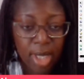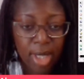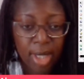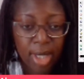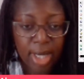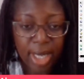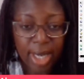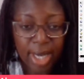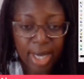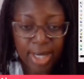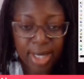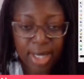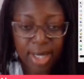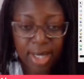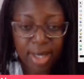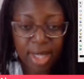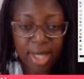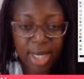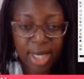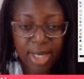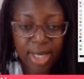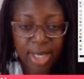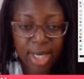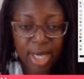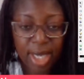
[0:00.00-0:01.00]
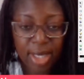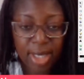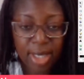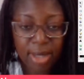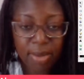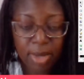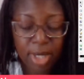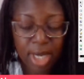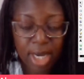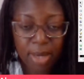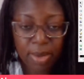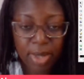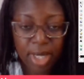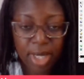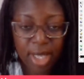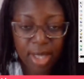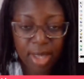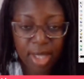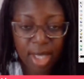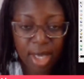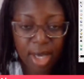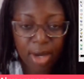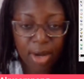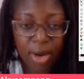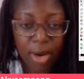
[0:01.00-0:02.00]
Like I said, things that sometimes I
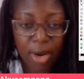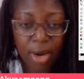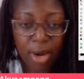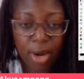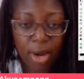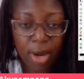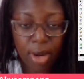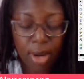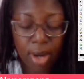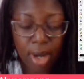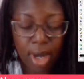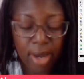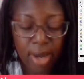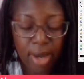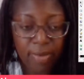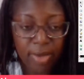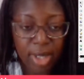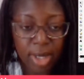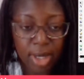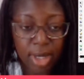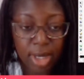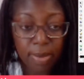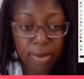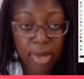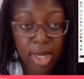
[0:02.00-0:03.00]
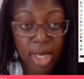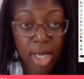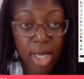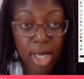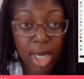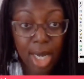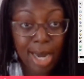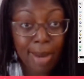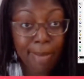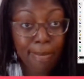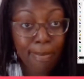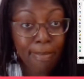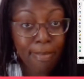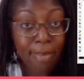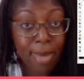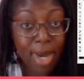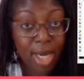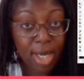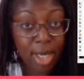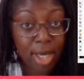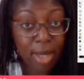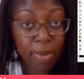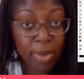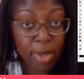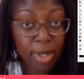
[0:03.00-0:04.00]
think are obvious to me
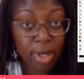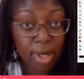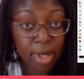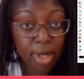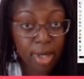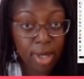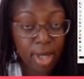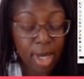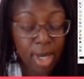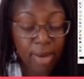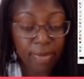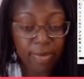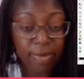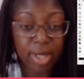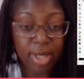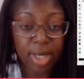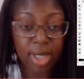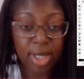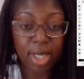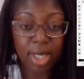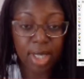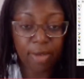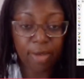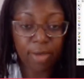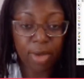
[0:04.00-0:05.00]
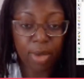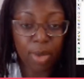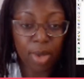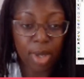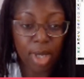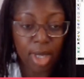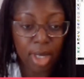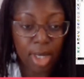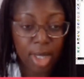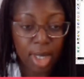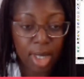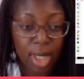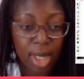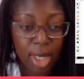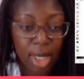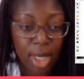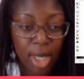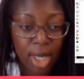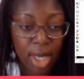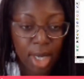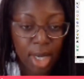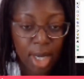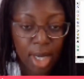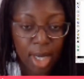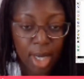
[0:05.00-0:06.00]
might not be obvious to everyone.
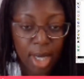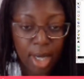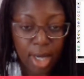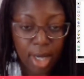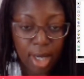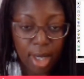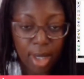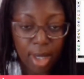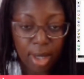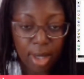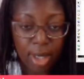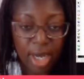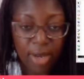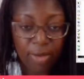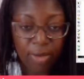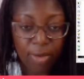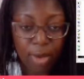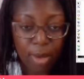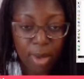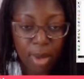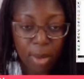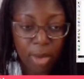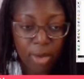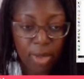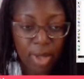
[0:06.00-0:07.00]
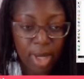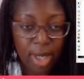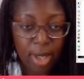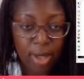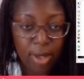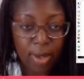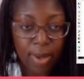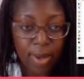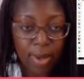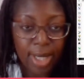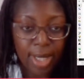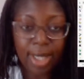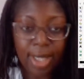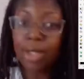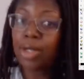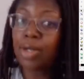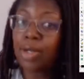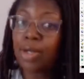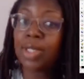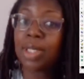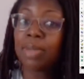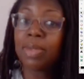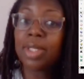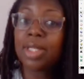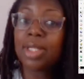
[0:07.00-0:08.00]
And I have to remember that, I didn't know
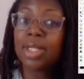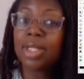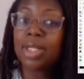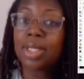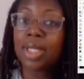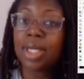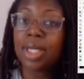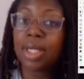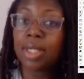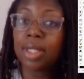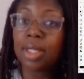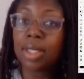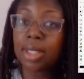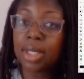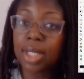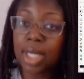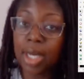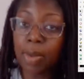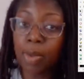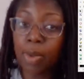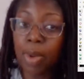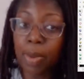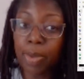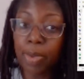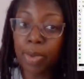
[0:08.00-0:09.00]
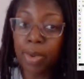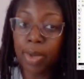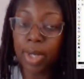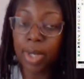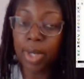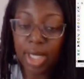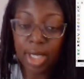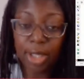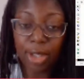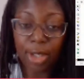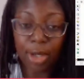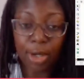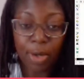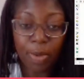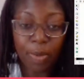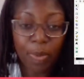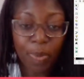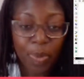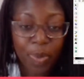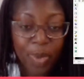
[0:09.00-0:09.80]
some of these things at one point either.